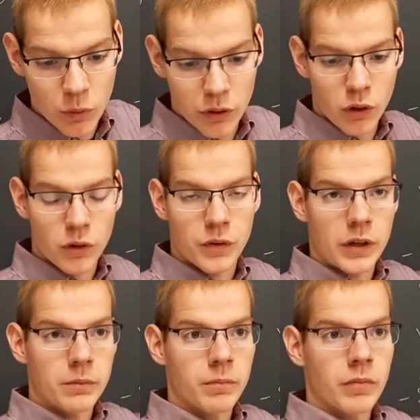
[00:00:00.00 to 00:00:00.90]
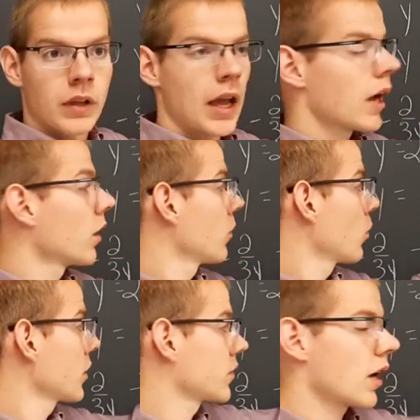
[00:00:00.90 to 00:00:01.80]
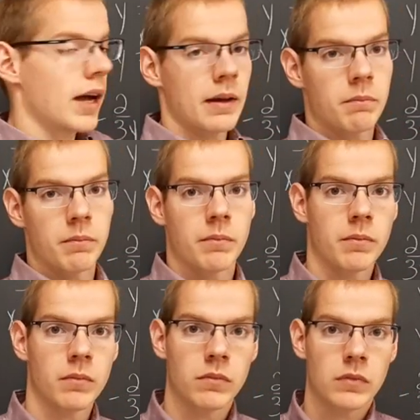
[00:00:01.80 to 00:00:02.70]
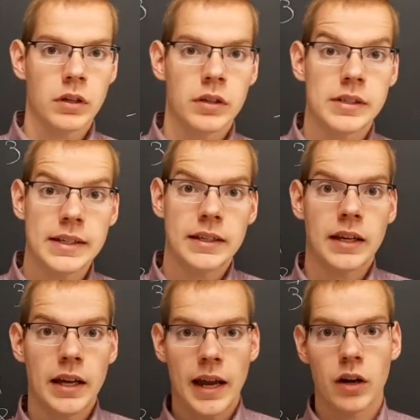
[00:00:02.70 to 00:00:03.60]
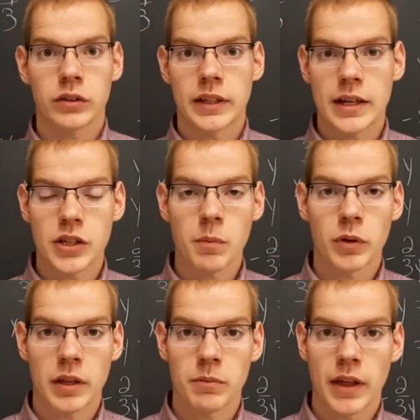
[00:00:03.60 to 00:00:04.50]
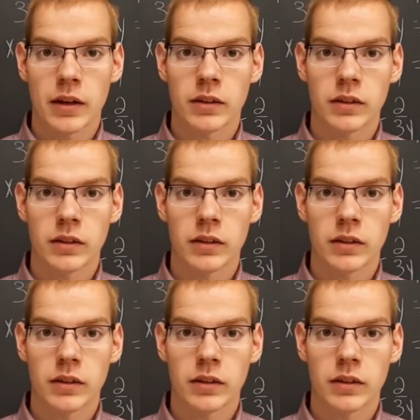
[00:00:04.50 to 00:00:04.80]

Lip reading: Irvin, what time did Harold catch up with him then?